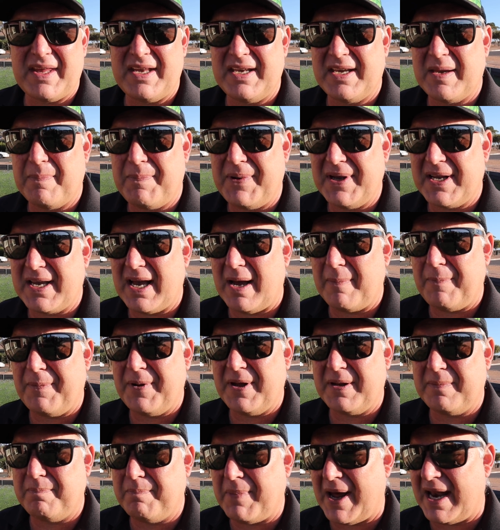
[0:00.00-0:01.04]
that you can pick up
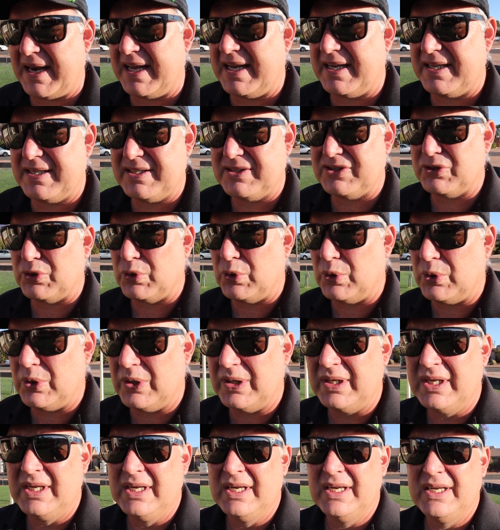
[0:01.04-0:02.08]
at Bunnings
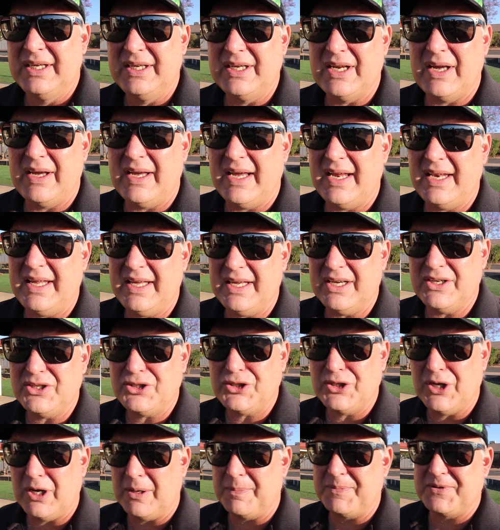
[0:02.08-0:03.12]
or any of your
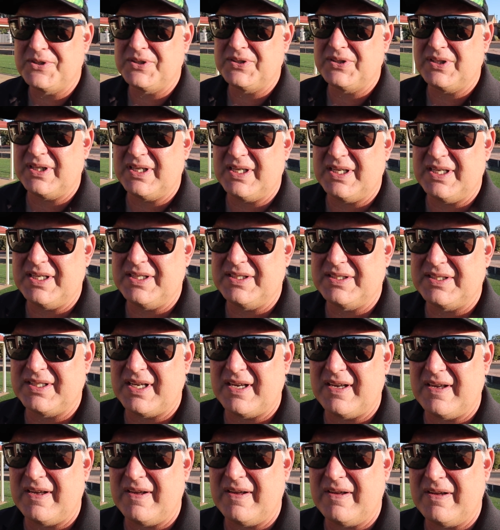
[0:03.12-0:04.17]
shops, is
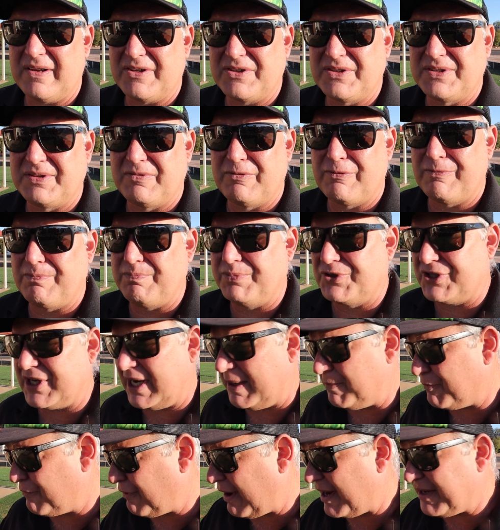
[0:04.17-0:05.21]
a
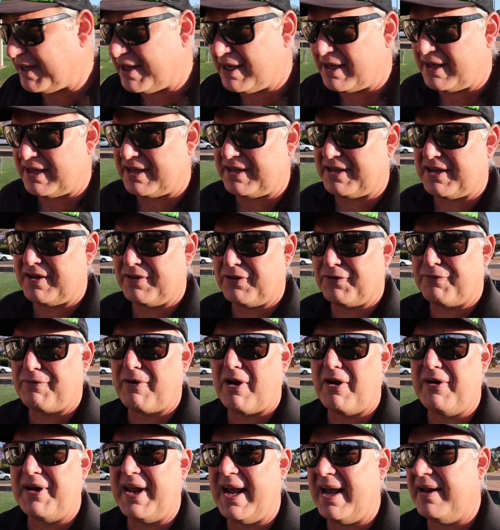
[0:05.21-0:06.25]
cheap granule that you can
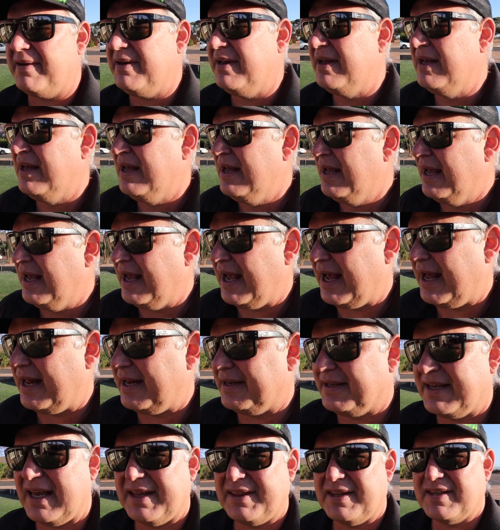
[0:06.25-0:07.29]
throw down
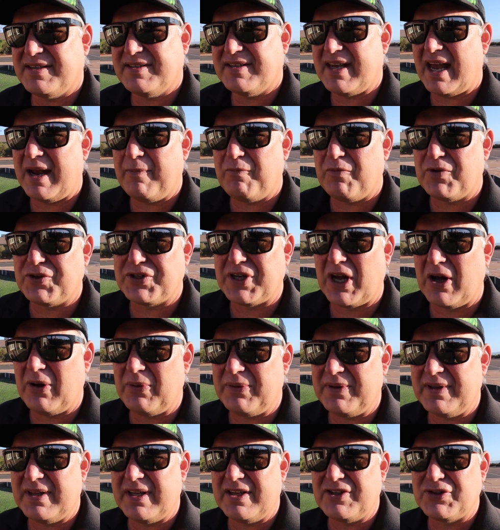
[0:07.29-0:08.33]
and get the same
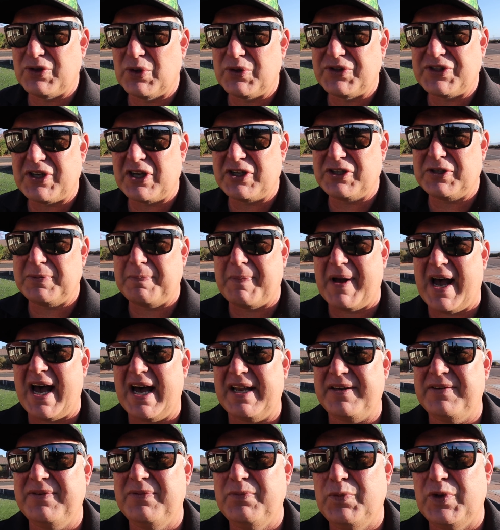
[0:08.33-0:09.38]
result. And there's also
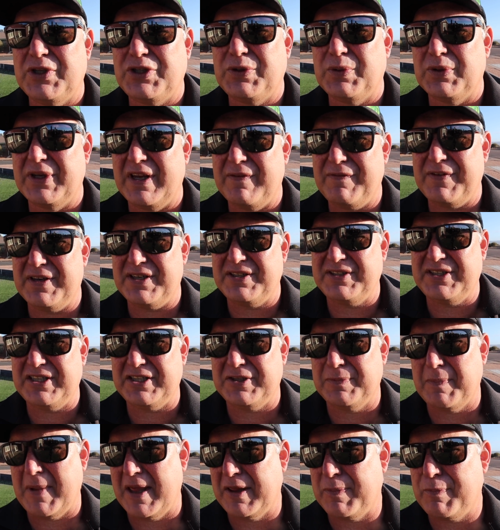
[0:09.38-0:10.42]
Spartan, which will give you a
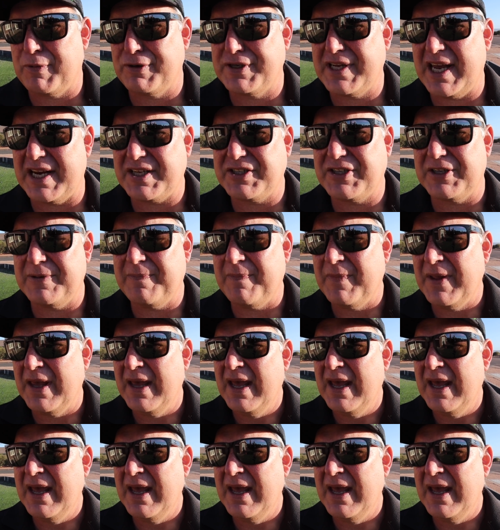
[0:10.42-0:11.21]
6-month protection,